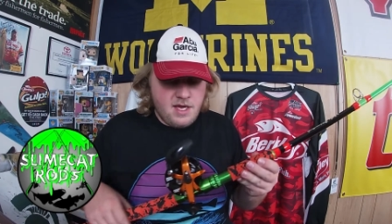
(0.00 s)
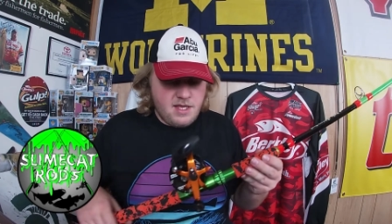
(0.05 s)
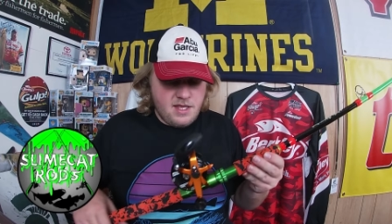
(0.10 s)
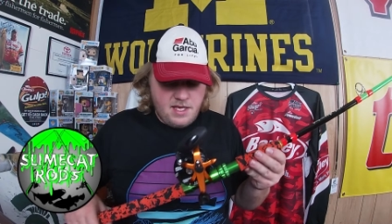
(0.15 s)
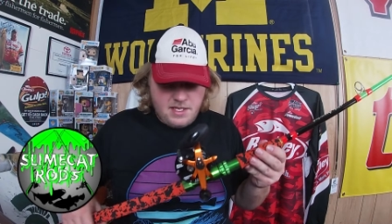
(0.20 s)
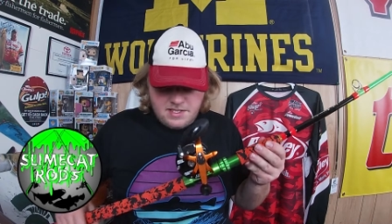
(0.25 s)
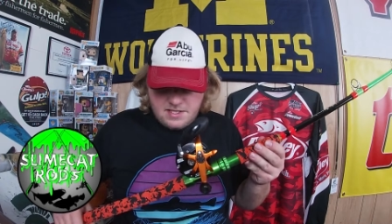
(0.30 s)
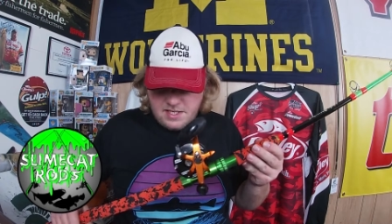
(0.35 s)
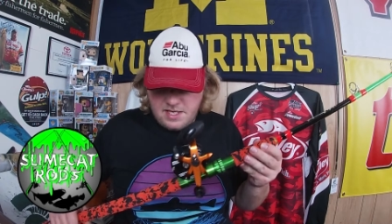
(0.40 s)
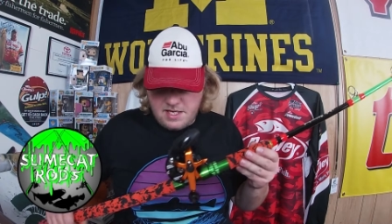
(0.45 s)

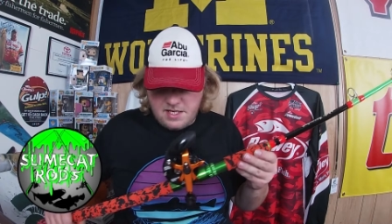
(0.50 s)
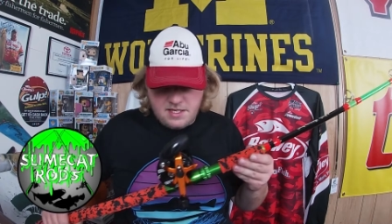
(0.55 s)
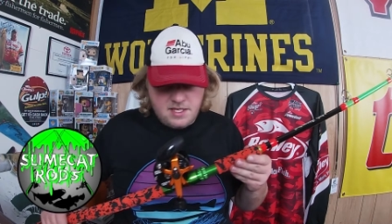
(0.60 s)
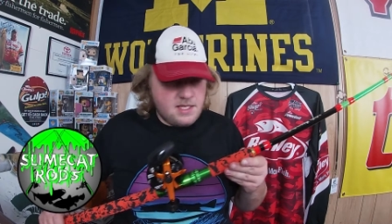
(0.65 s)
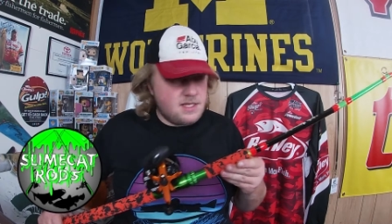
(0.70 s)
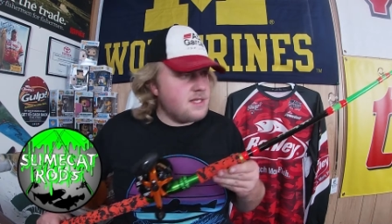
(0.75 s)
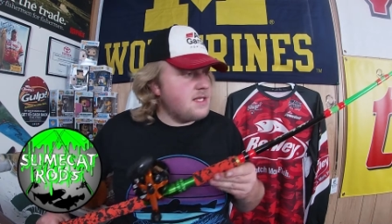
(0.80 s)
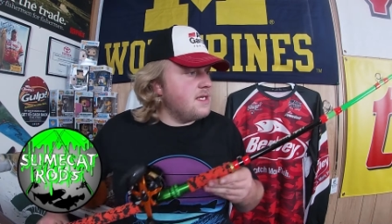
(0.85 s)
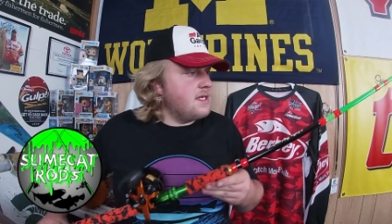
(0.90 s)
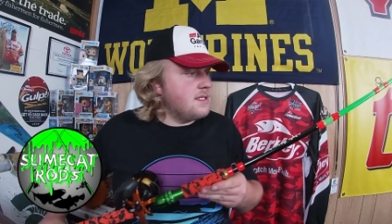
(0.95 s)
They say
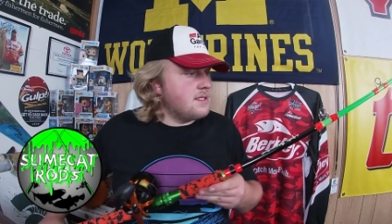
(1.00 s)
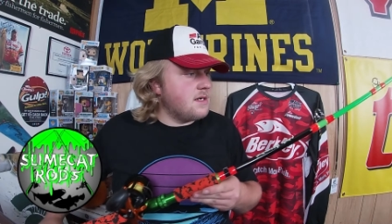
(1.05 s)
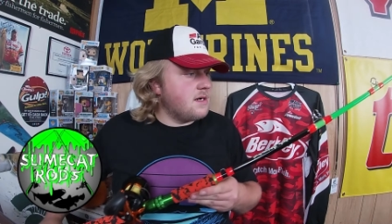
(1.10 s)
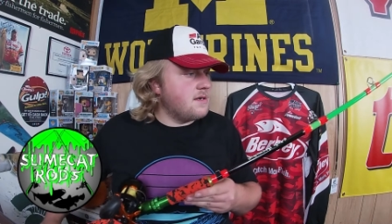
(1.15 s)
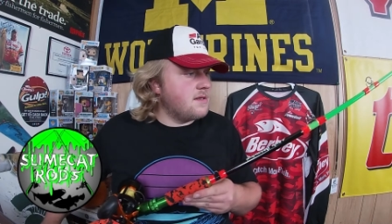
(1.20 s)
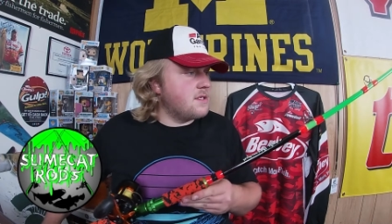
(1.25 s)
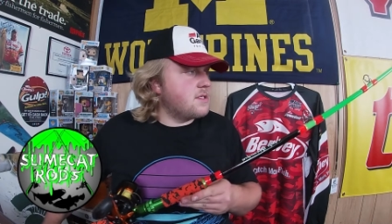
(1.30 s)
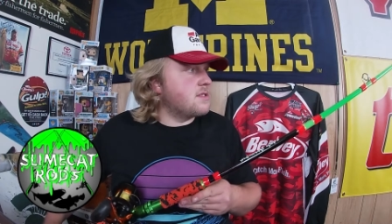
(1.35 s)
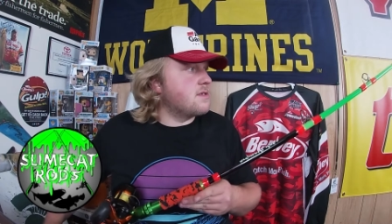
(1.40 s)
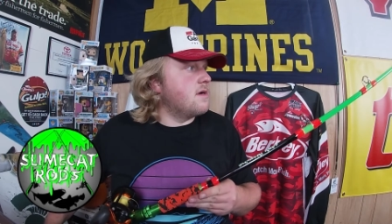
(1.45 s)
that these
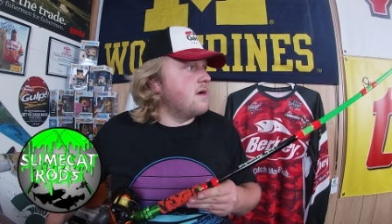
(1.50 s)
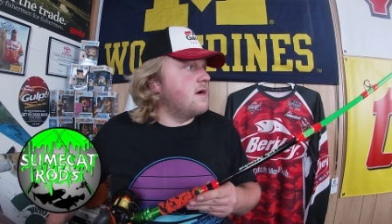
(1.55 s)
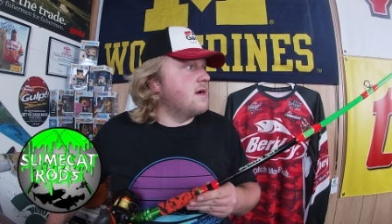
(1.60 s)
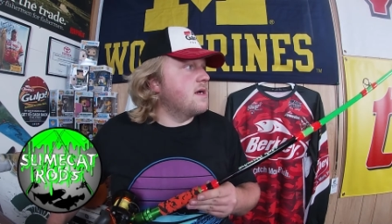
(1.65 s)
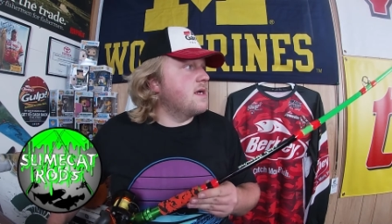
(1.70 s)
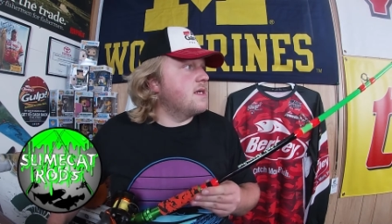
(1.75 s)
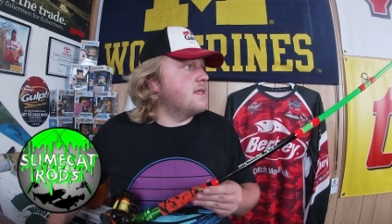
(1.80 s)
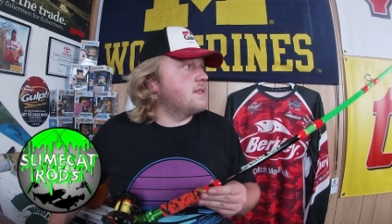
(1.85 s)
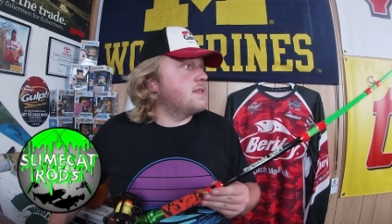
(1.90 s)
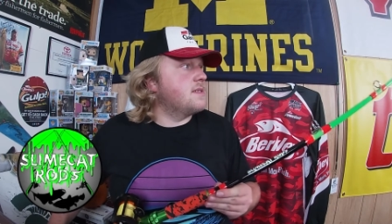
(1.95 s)
are the
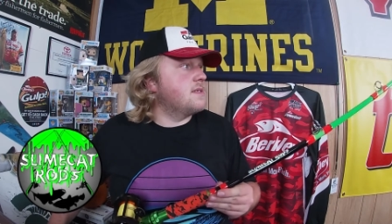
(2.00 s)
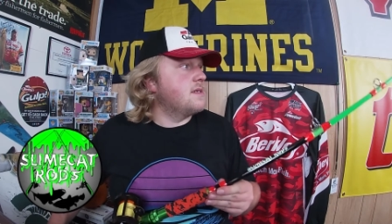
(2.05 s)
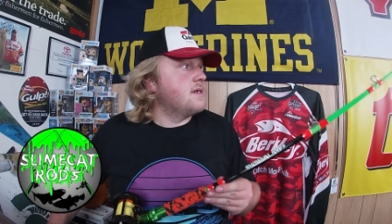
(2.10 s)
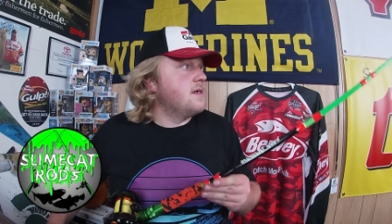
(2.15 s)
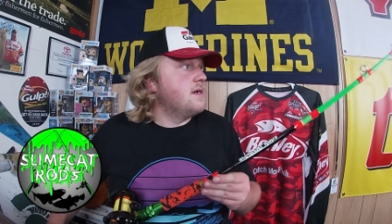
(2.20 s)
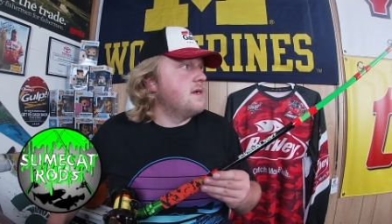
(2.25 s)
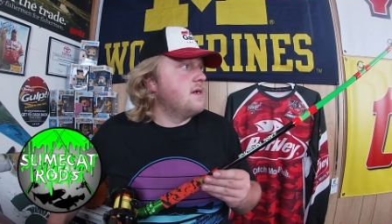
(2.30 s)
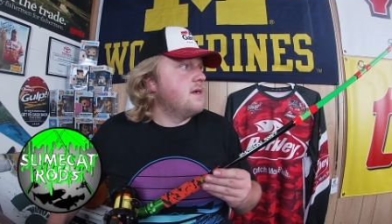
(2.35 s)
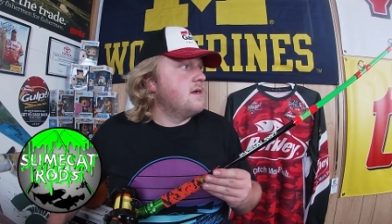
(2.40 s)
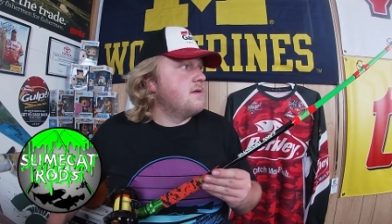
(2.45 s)
strongest
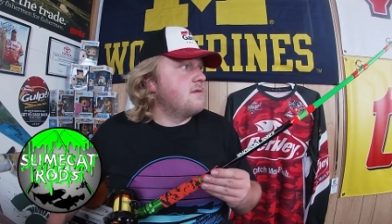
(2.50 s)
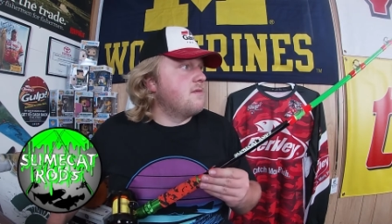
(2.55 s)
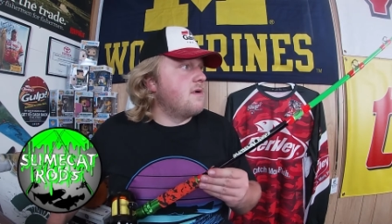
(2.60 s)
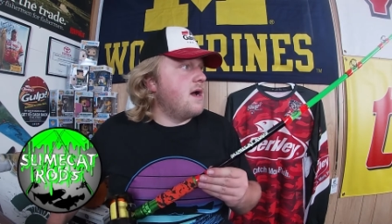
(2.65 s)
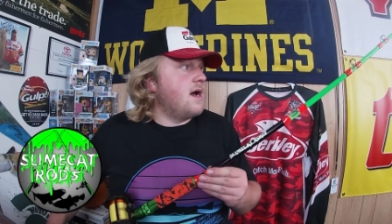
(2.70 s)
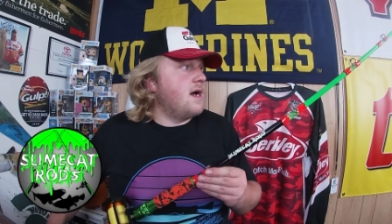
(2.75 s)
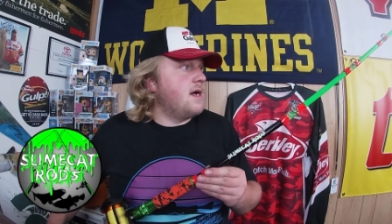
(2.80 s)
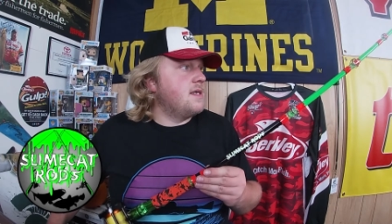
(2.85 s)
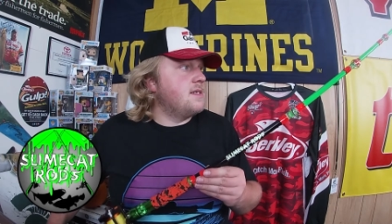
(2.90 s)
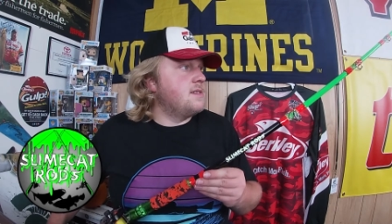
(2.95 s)

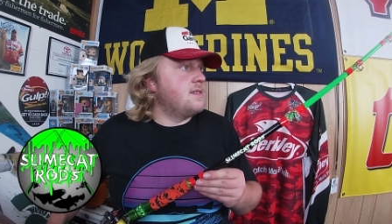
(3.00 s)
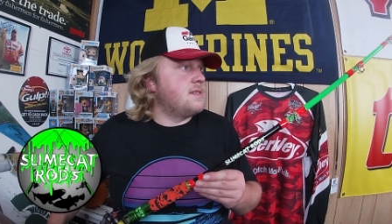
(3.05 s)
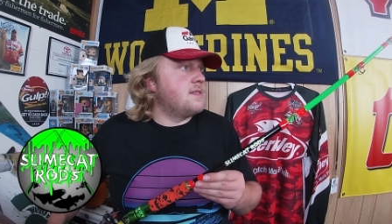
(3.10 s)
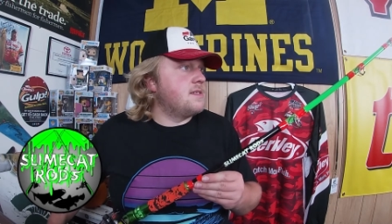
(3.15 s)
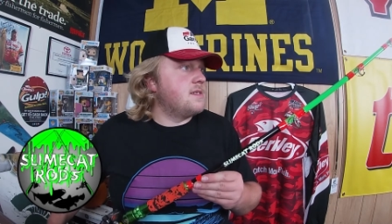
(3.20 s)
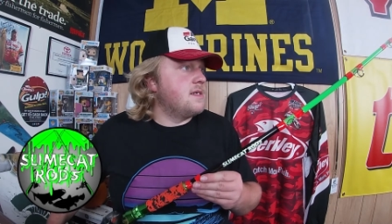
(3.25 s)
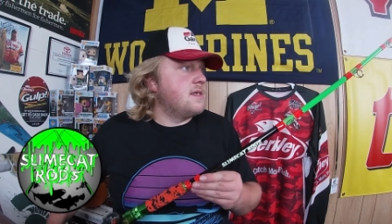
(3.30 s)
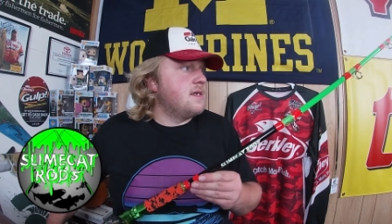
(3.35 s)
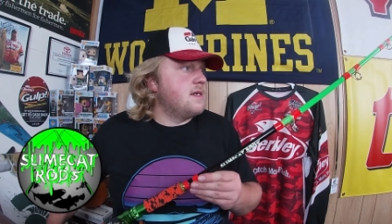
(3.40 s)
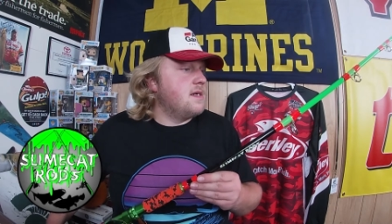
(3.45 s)

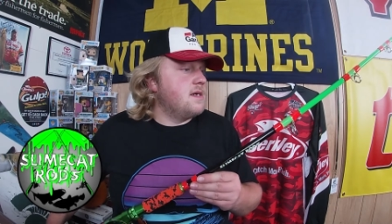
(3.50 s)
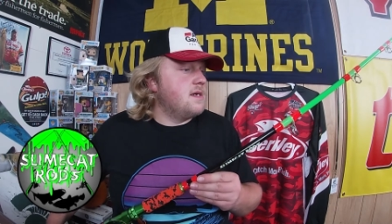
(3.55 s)
rods